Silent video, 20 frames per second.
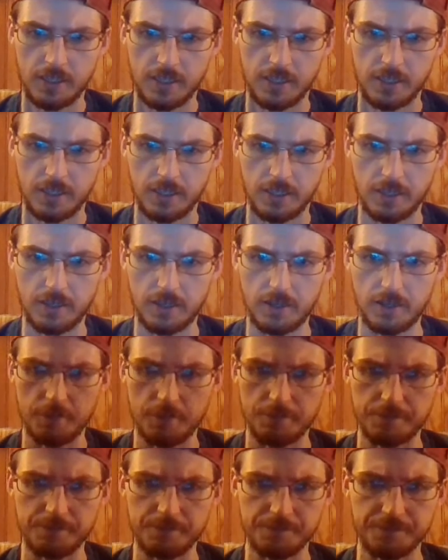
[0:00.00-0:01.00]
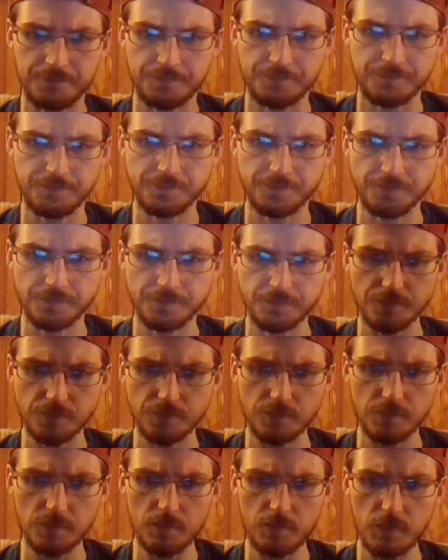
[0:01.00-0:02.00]

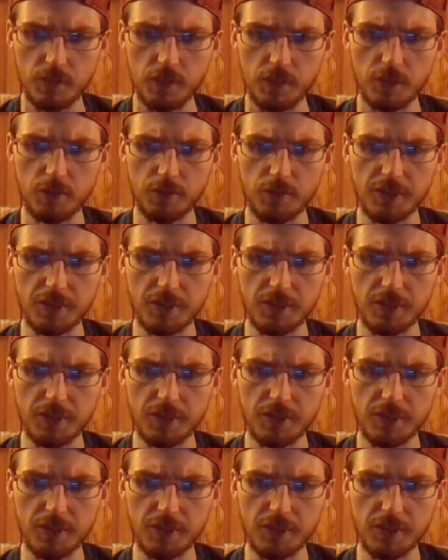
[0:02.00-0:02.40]
You don't